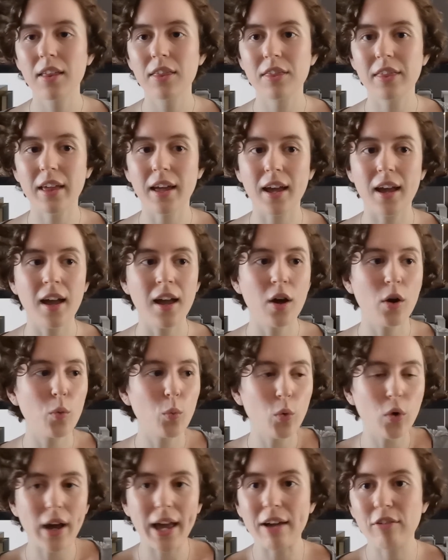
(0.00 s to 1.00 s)
that
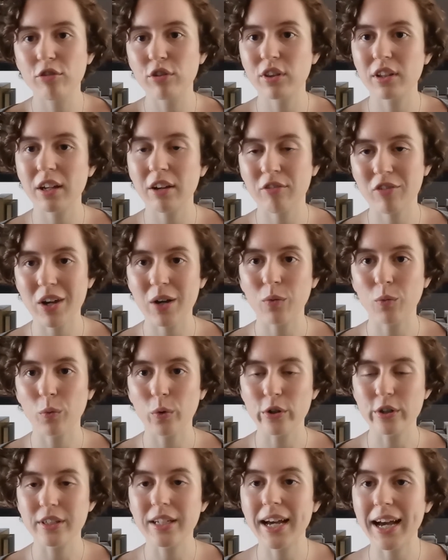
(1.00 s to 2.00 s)
whatever the event
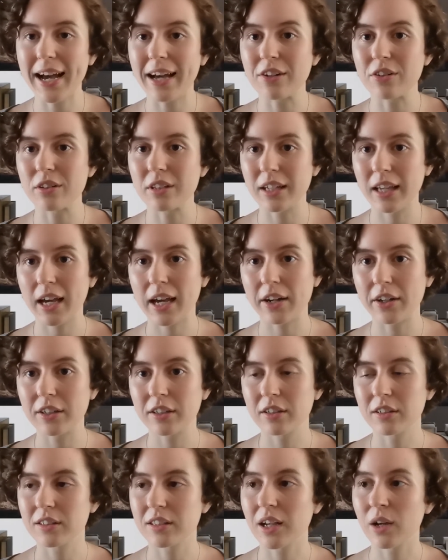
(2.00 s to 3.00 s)
was had on the
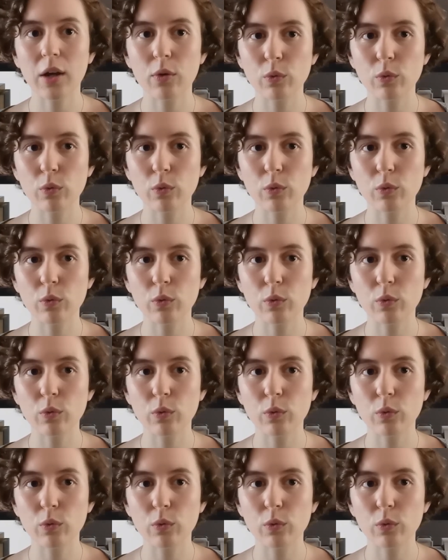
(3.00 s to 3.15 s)
characters,